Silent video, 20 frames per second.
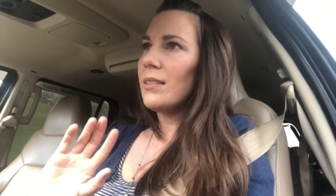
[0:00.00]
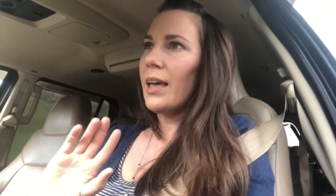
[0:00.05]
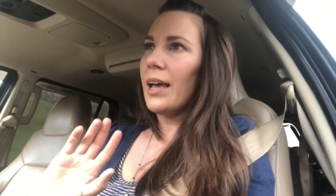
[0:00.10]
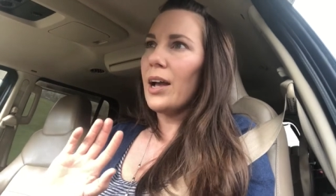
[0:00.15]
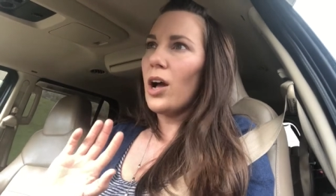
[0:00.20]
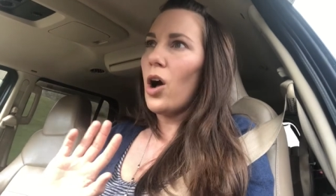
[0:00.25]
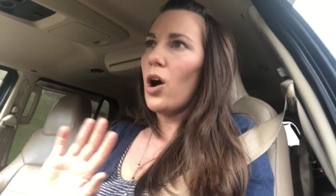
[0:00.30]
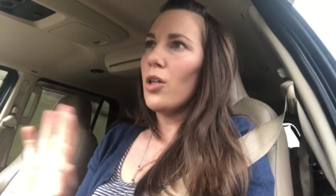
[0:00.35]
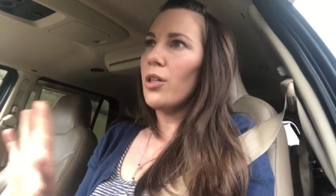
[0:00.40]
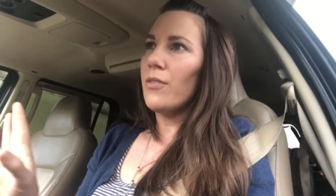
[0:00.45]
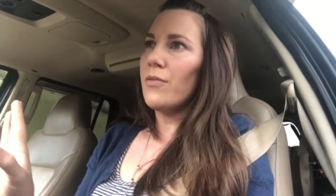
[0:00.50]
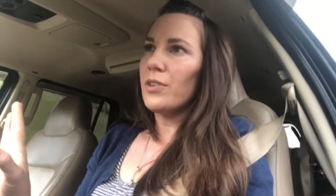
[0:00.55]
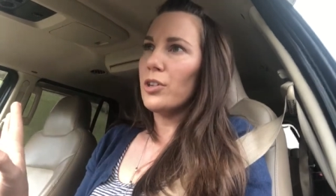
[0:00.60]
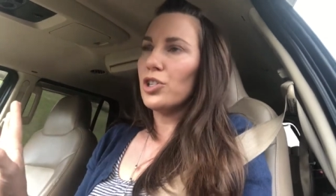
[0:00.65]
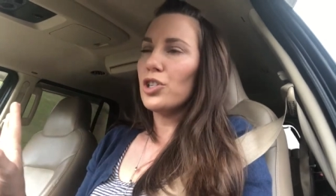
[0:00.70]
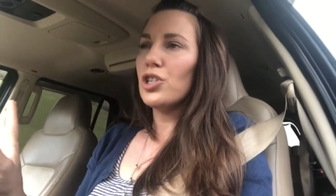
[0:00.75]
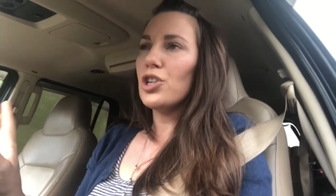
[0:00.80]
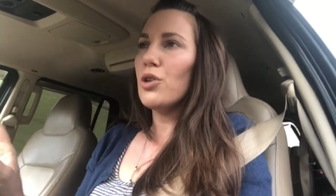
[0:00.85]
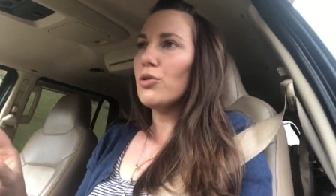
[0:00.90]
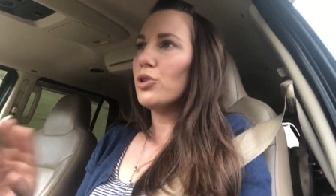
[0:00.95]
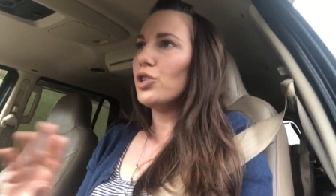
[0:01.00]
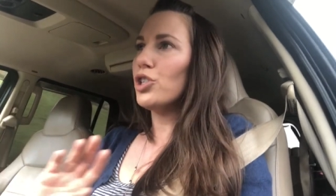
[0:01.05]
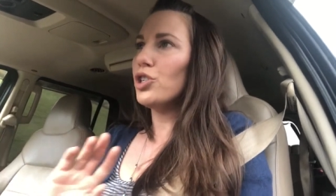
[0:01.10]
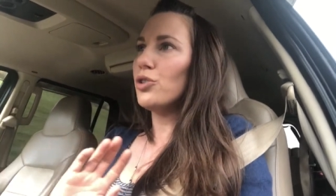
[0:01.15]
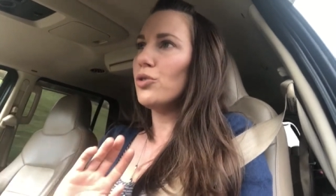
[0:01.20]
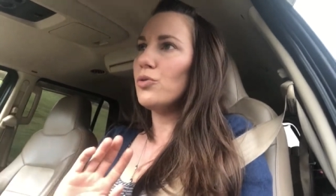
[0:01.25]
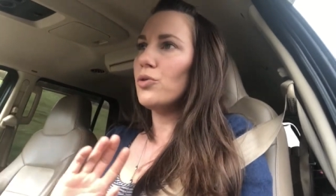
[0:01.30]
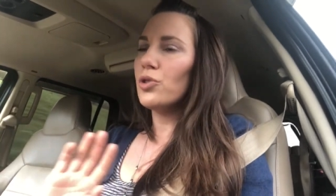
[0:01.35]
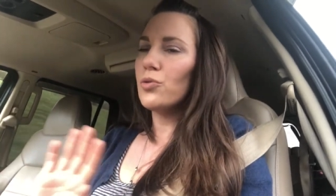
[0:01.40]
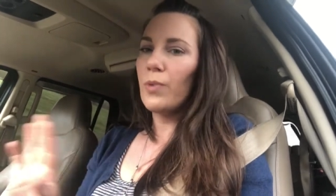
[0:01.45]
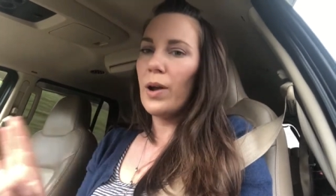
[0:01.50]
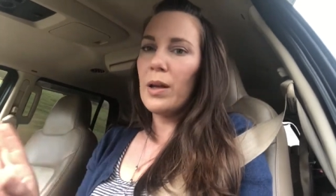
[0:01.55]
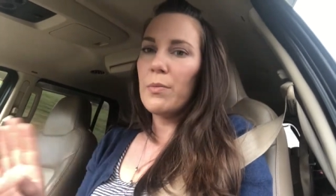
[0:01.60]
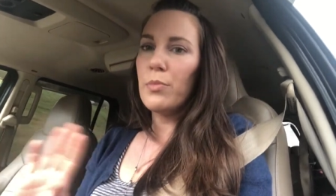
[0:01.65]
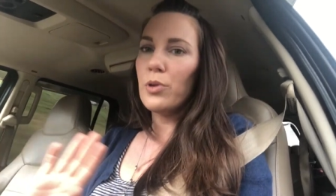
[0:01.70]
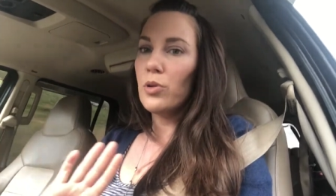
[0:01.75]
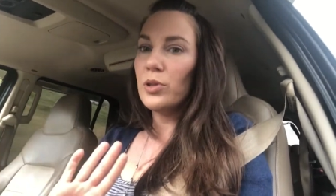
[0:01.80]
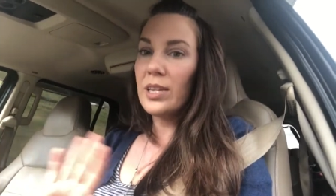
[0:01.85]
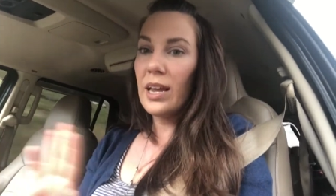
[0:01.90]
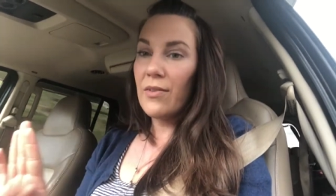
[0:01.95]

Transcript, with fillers: like all of their snowshoes, rain boots,